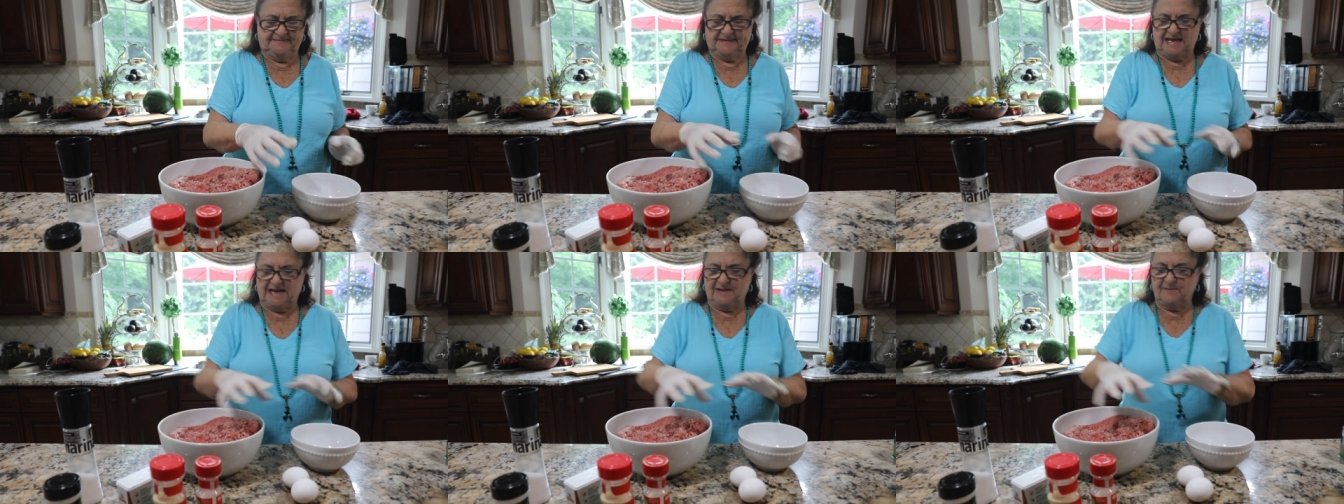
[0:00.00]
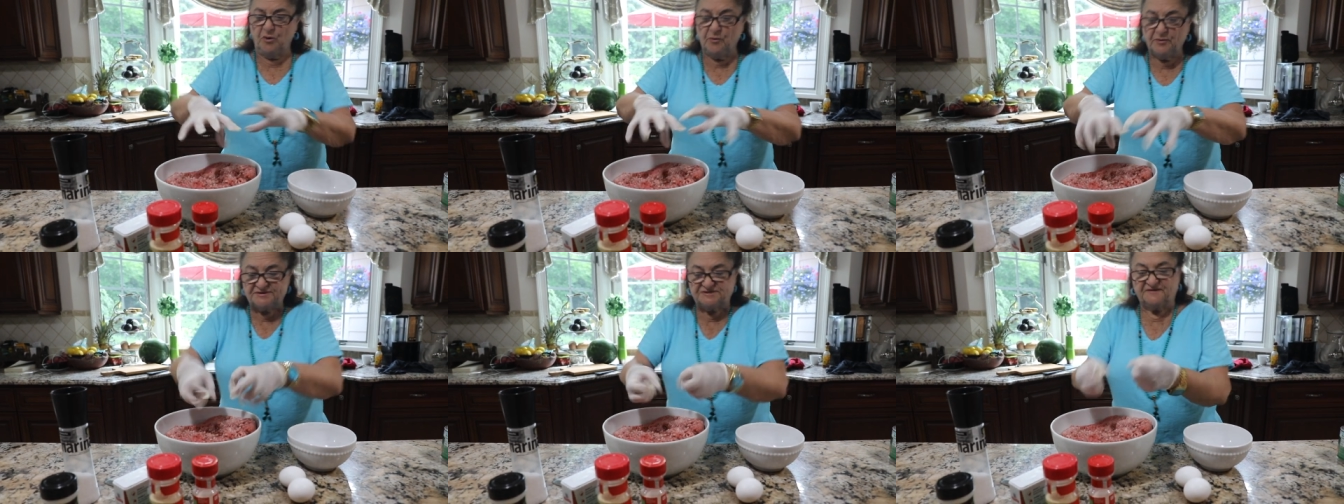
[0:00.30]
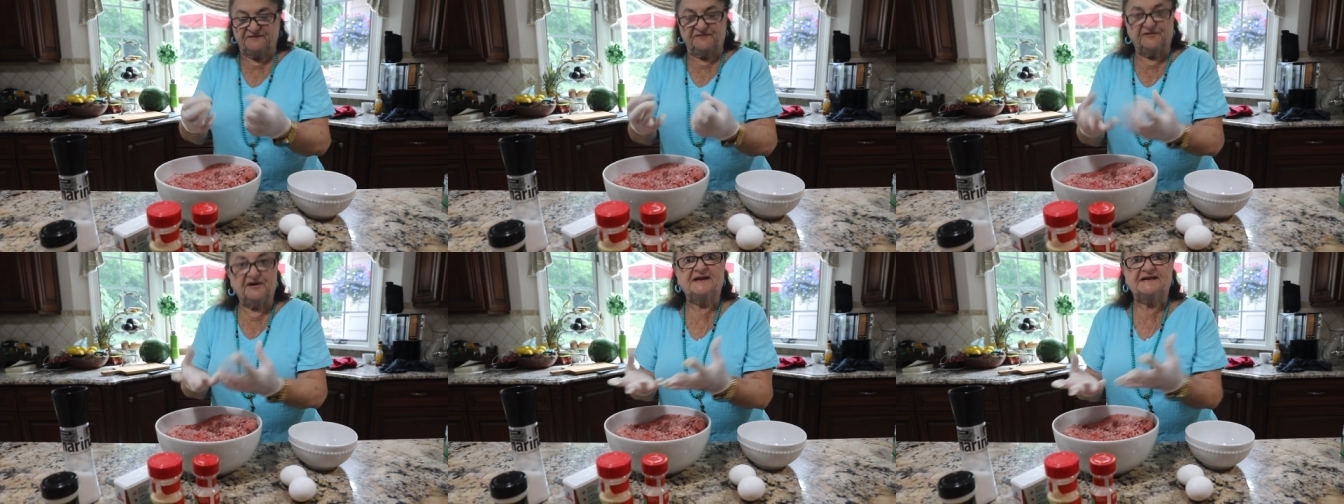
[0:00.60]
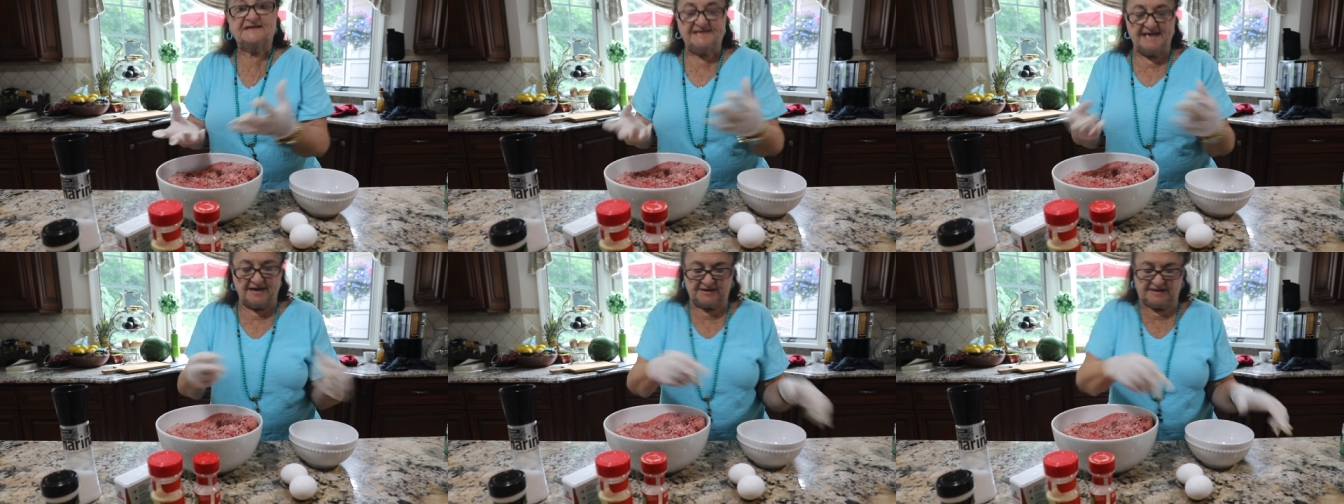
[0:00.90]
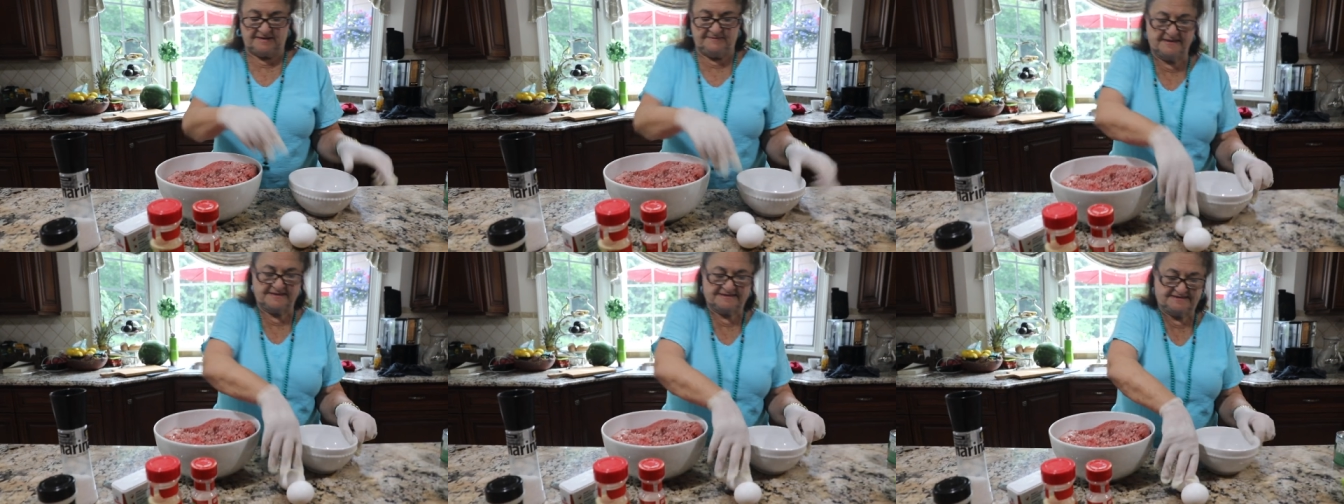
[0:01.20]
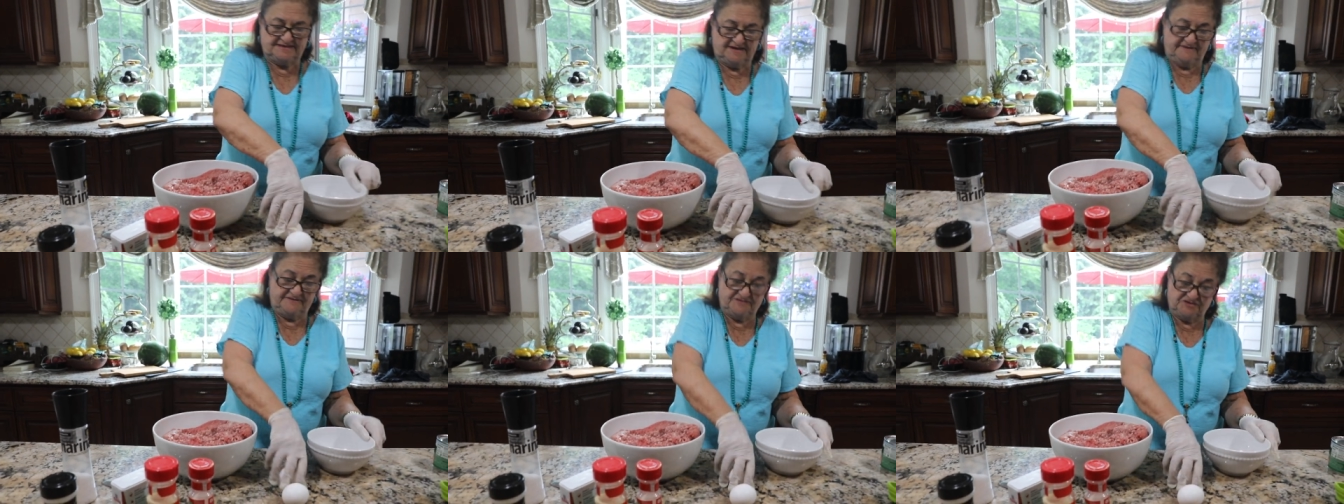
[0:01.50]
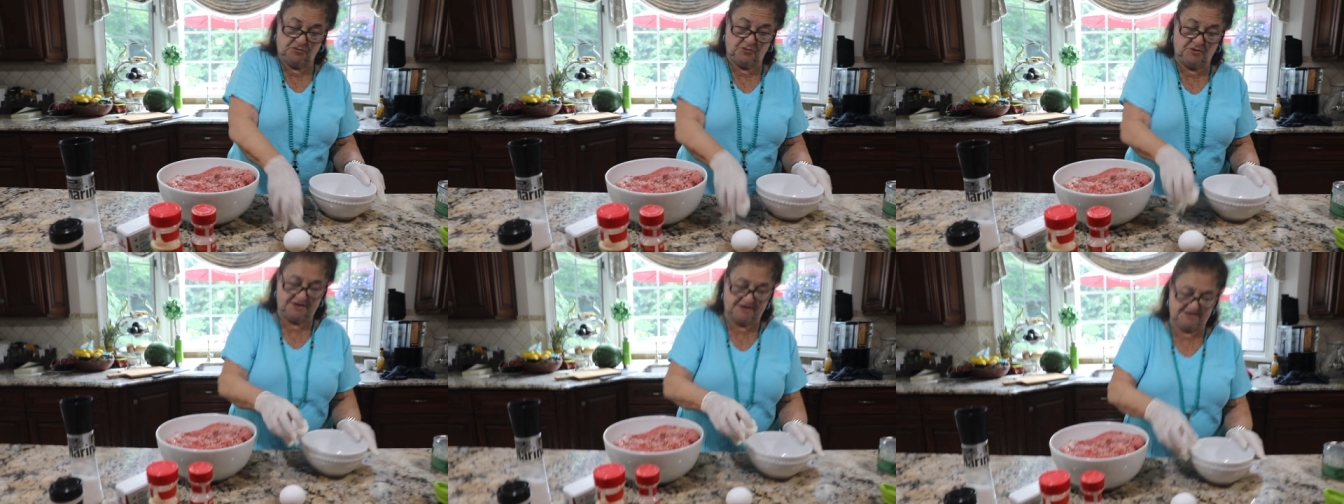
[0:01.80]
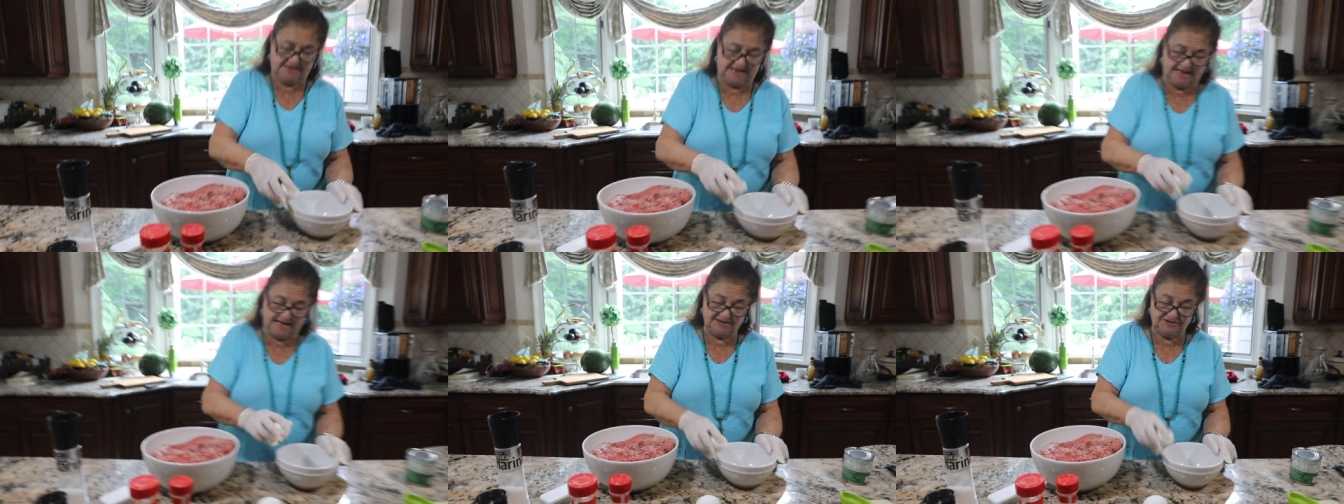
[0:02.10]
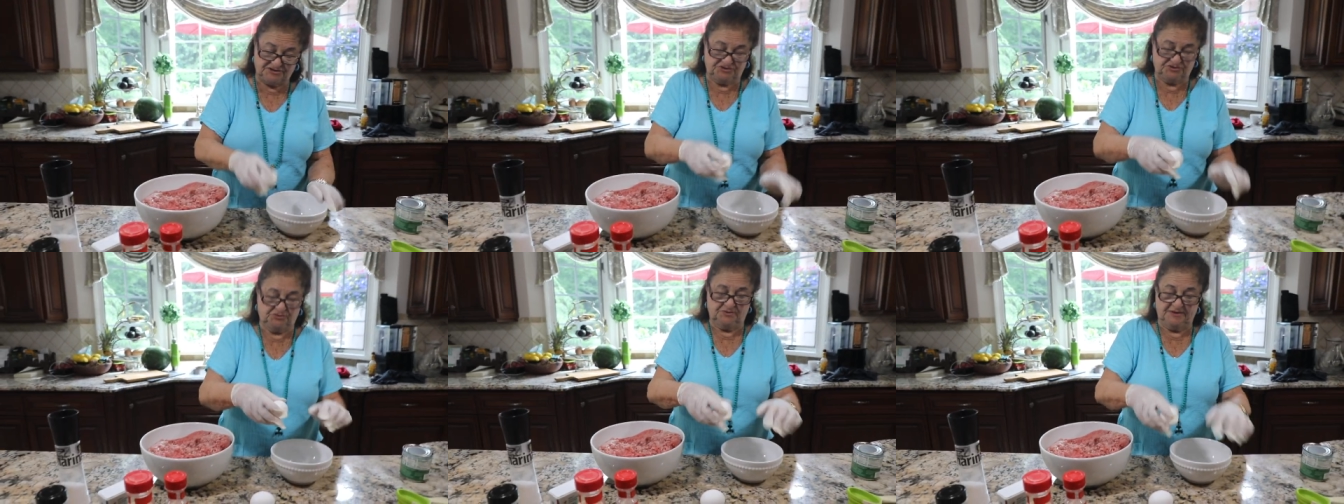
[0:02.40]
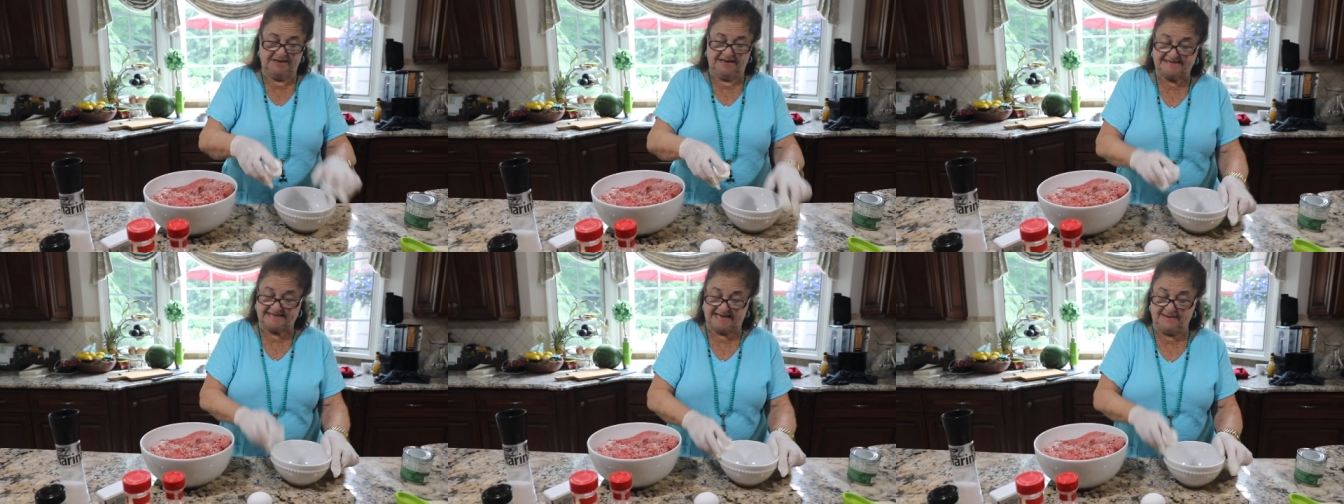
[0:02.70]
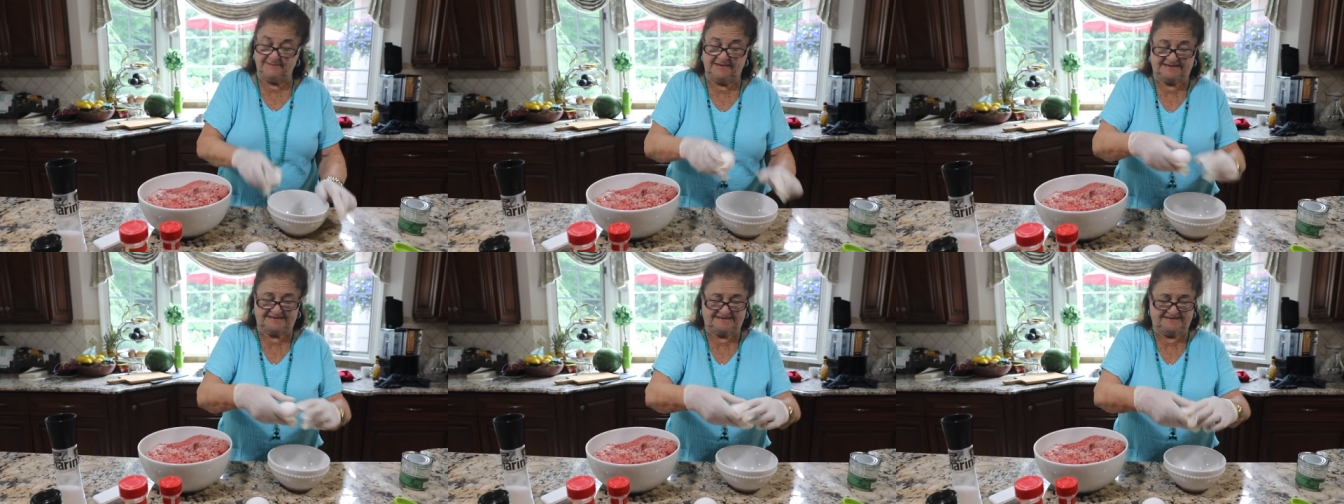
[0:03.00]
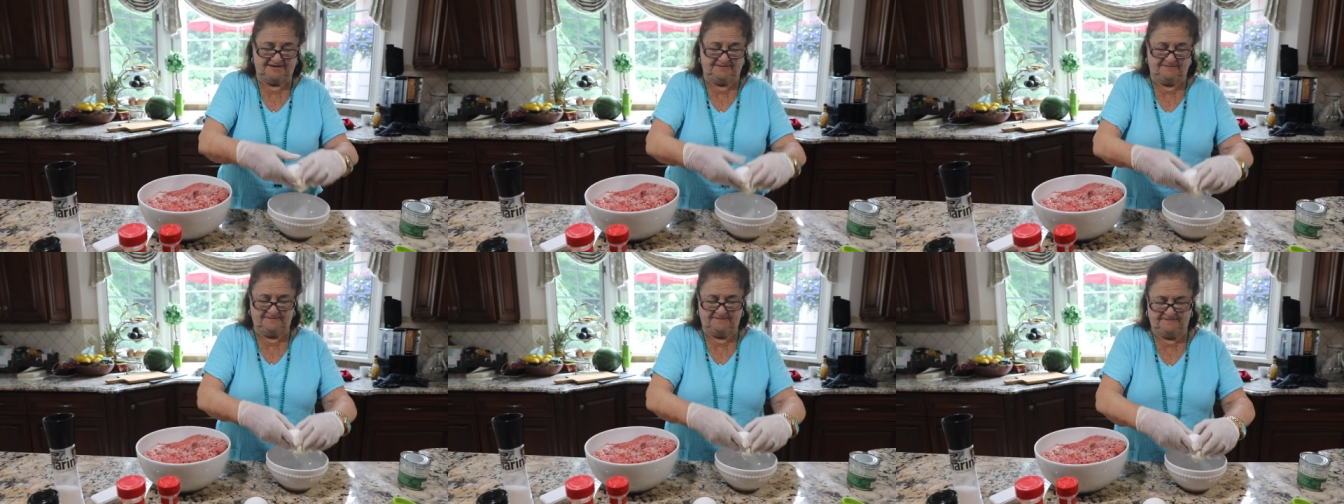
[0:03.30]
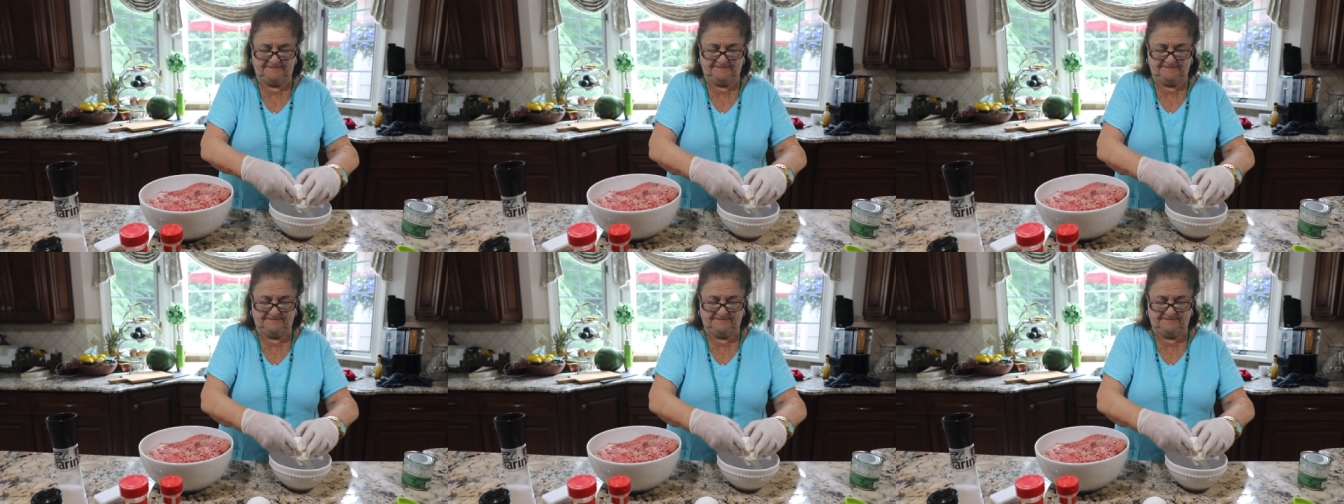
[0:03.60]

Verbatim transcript: I'm always afraid it's not gonna mix enough. So what I do is I mix them.